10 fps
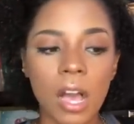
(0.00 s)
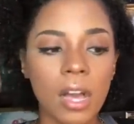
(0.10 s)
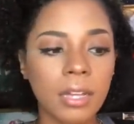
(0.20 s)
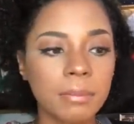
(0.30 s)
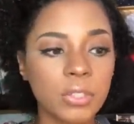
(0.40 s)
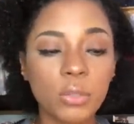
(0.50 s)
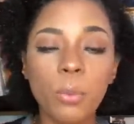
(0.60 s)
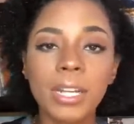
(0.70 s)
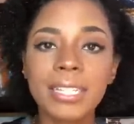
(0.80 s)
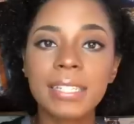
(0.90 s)
um, to
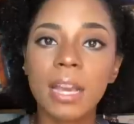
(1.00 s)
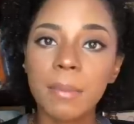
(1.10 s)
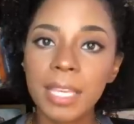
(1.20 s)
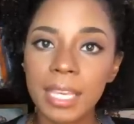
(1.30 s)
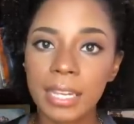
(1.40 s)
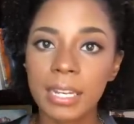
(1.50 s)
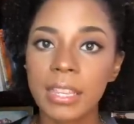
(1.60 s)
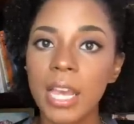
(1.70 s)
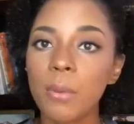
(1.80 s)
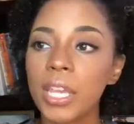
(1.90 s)
what is coming in.
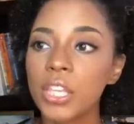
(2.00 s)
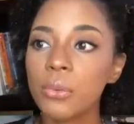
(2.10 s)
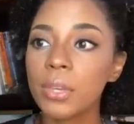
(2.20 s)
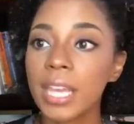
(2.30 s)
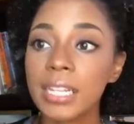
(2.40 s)
That way you,